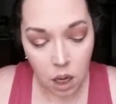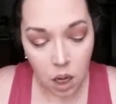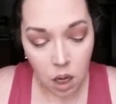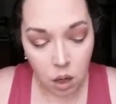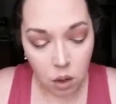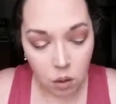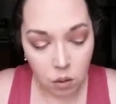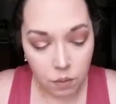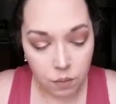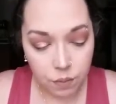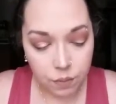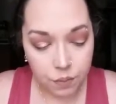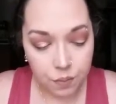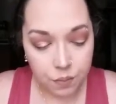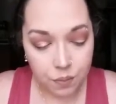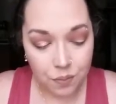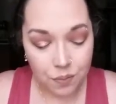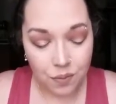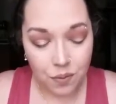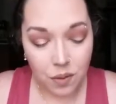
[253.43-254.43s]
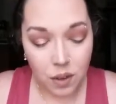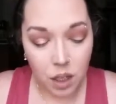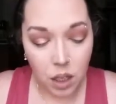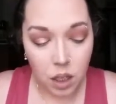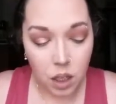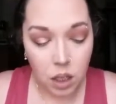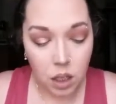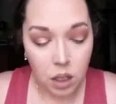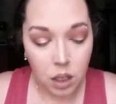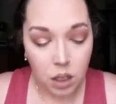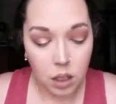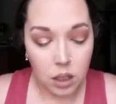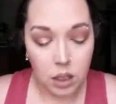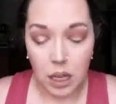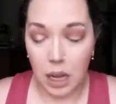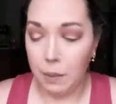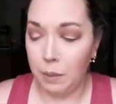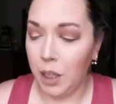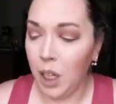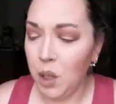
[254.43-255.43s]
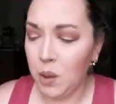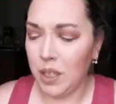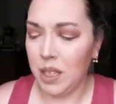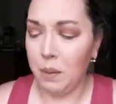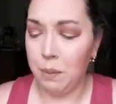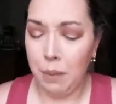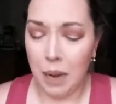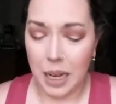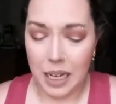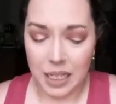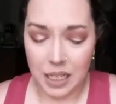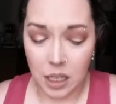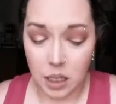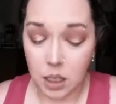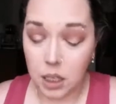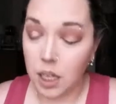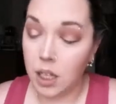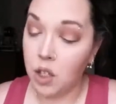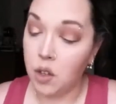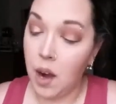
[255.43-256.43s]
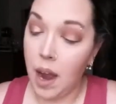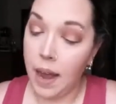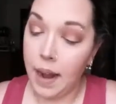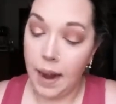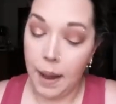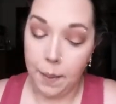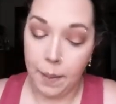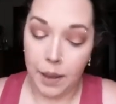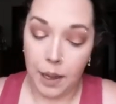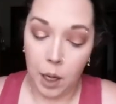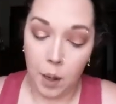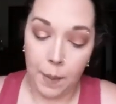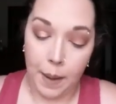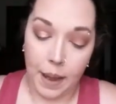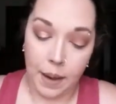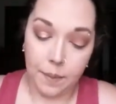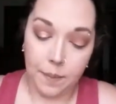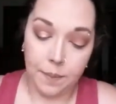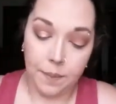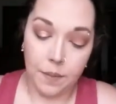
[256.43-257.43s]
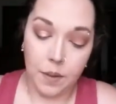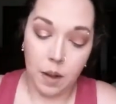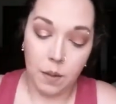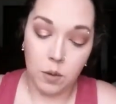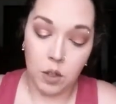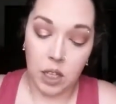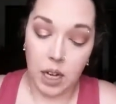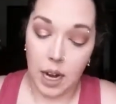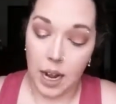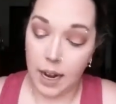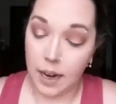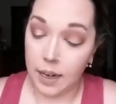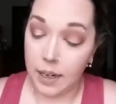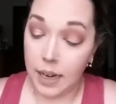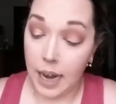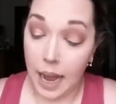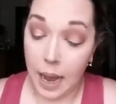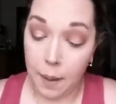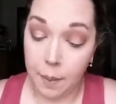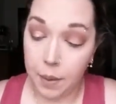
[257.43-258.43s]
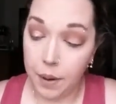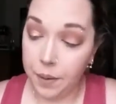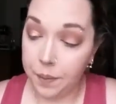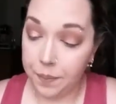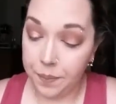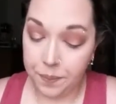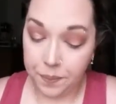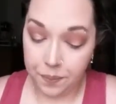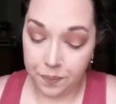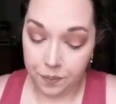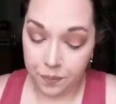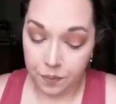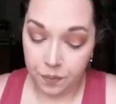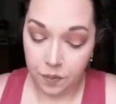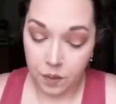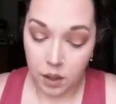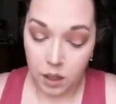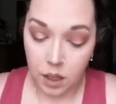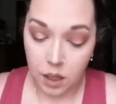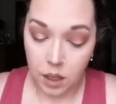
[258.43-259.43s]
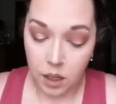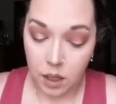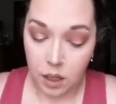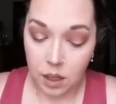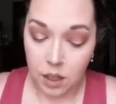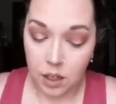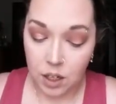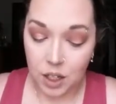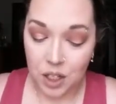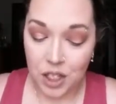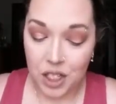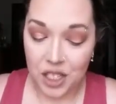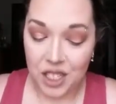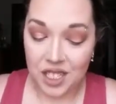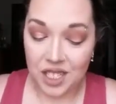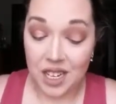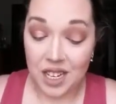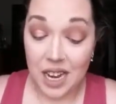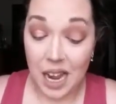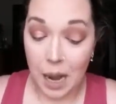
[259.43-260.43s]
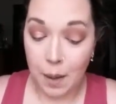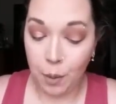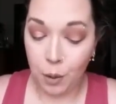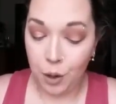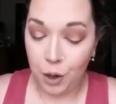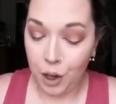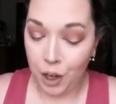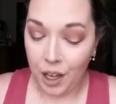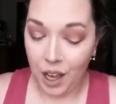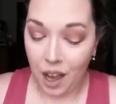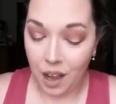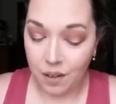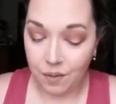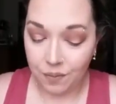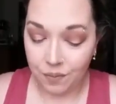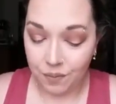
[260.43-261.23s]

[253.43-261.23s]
Uh-oh, I'm losing pieces. It dried up a little bit. I'm just gonna add a dab, just a dab will do ya,